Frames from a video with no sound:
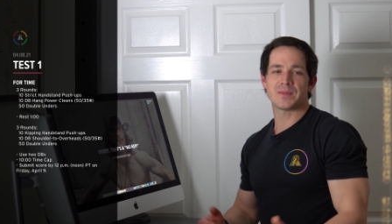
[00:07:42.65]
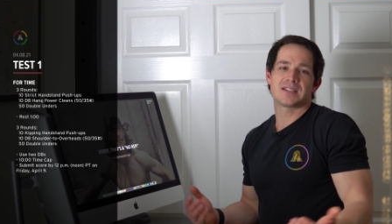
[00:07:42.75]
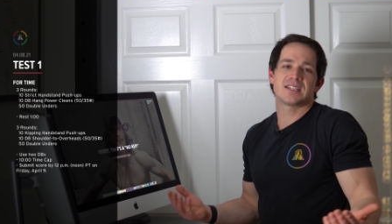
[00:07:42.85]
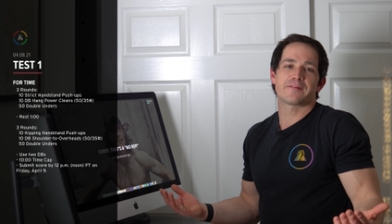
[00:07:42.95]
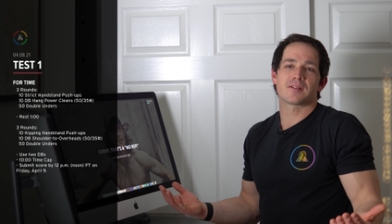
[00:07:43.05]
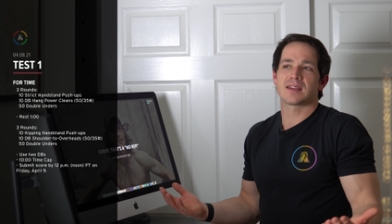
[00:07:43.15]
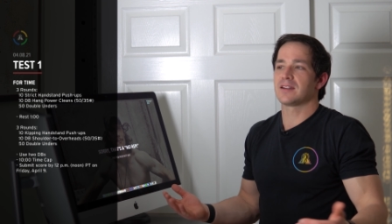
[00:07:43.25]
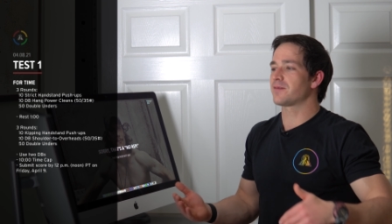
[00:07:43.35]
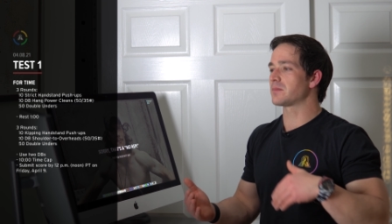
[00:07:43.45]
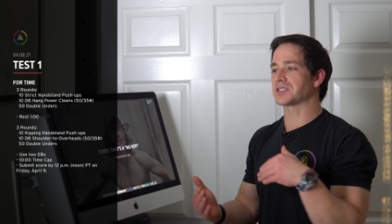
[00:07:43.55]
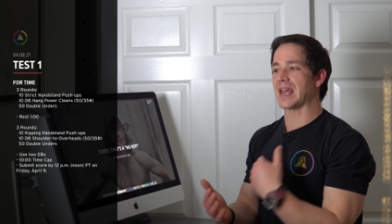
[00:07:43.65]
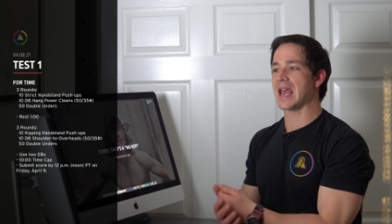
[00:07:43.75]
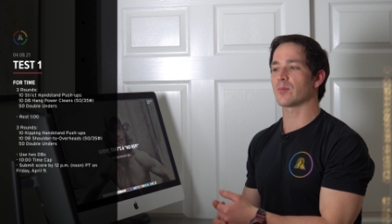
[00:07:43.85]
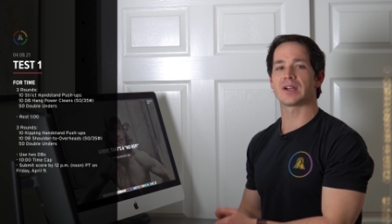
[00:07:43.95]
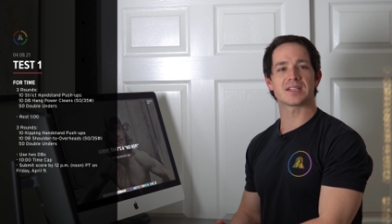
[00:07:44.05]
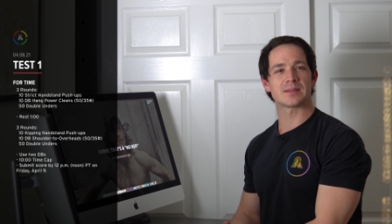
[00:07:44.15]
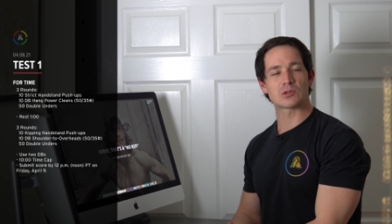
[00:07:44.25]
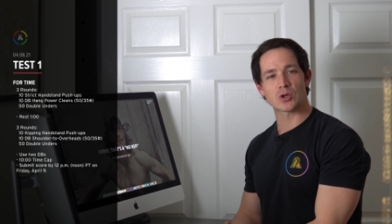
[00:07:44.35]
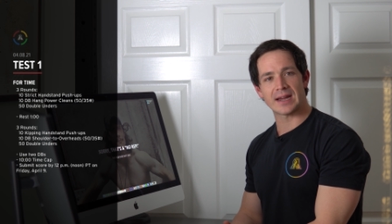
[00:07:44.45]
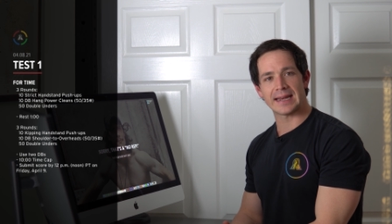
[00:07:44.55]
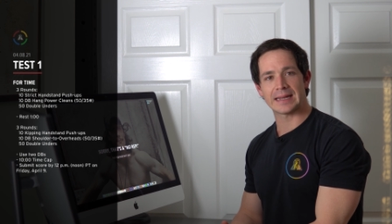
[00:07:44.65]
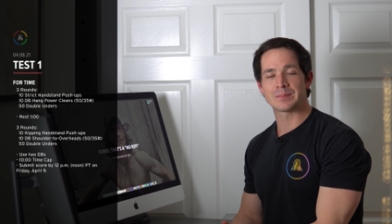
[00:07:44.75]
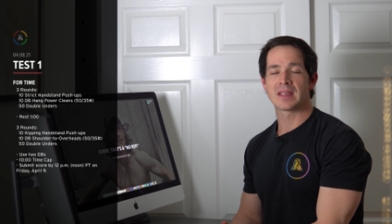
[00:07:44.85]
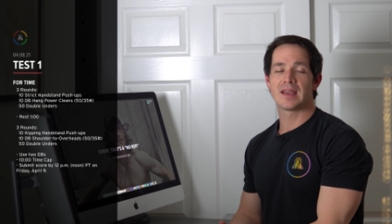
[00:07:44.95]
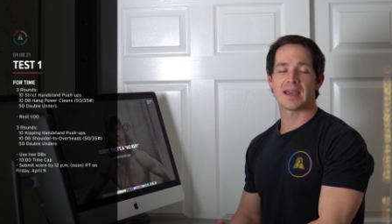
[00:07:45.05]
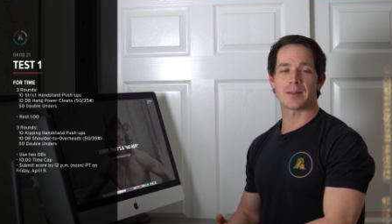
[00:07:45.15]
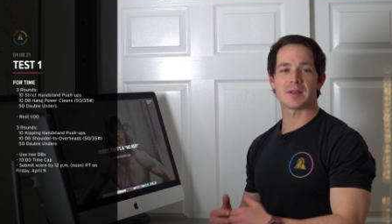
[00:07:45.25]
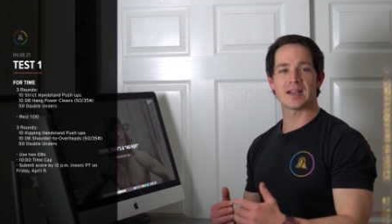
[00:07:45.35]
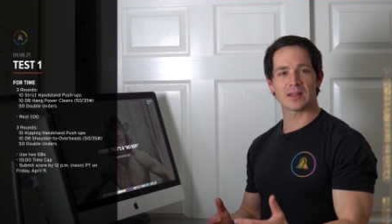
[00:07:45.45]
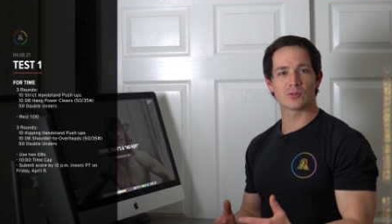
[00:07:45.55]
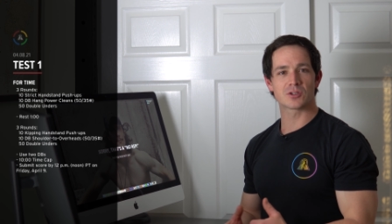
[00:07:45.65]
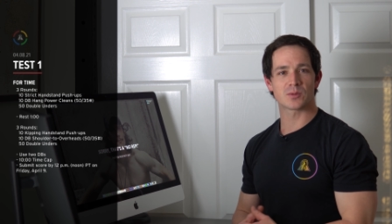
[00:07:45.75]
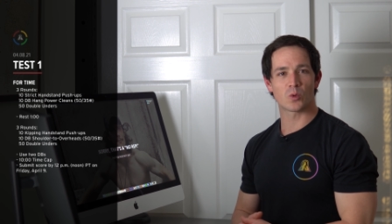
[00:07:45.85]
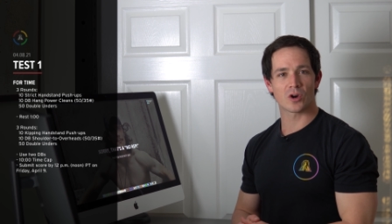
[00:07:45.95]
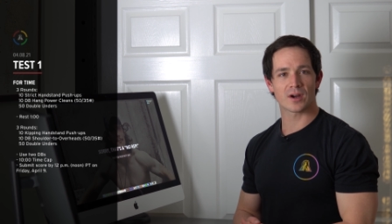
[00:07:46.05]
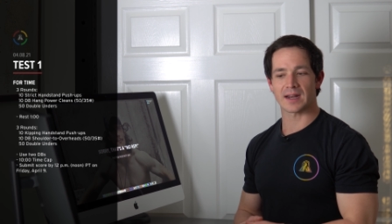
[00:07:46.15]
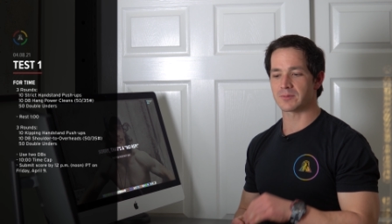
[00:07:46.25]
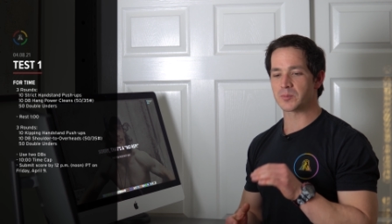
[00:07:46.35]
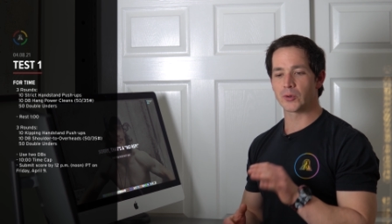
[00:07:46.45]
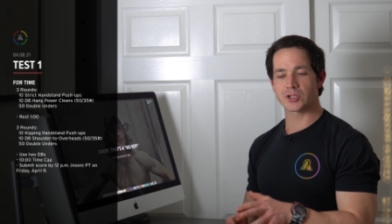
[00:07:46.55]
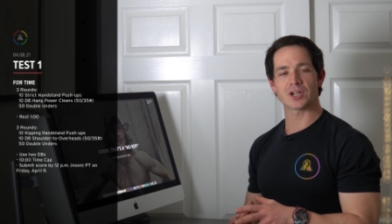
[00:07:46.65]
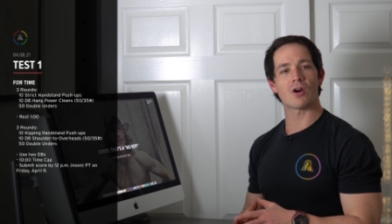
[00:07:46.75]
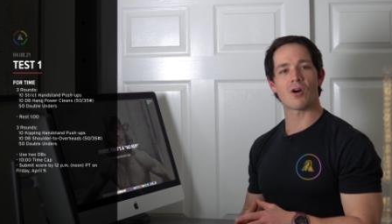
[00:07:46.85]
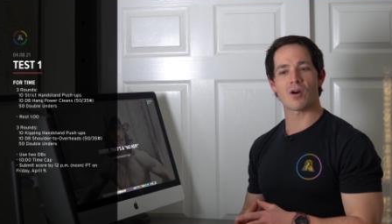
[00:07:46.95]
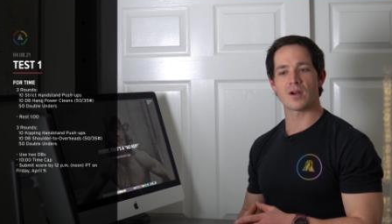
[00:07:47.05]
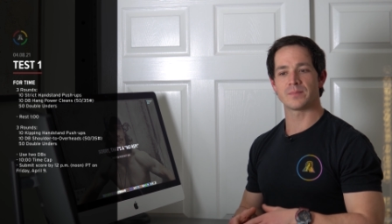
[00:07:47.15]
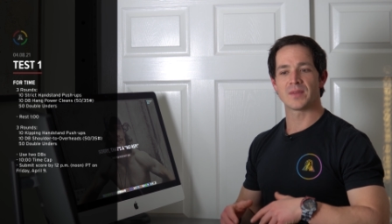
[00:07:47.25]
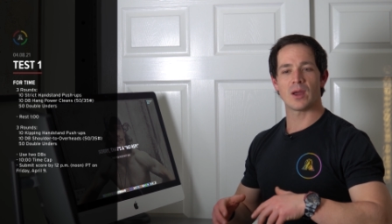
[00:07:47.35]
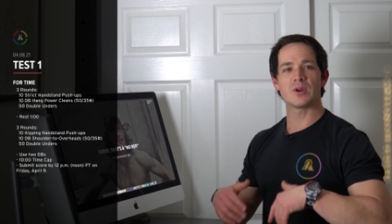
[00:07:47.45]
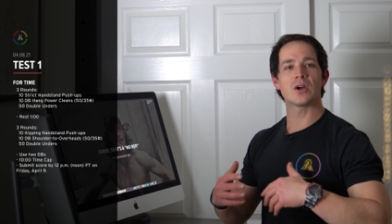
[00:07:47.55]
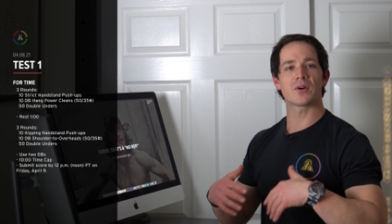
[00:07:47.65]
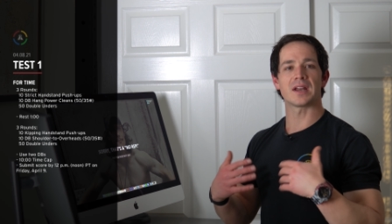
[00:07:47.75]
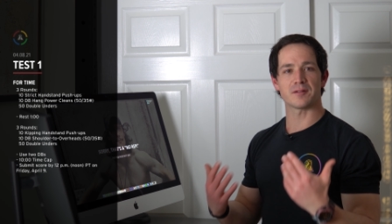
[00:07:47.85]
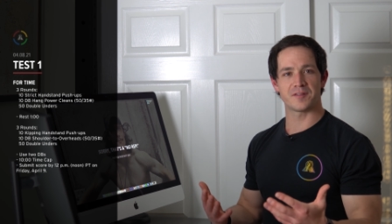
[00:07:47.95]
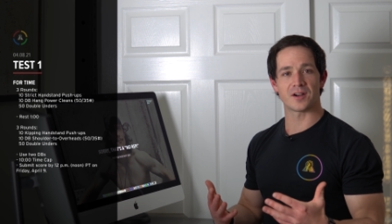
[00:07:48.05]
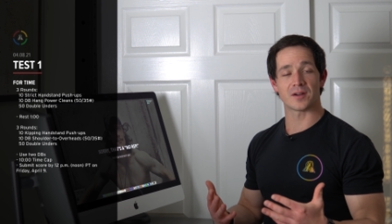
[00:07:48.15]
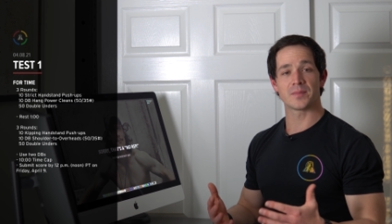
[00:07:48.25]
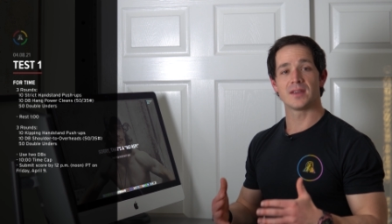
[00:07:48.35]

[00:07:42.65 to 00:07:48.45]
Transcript: It's different than if I'm just hammering in some training and I'm getting through some work and I'm just pushing hard and we know we're getting fitter.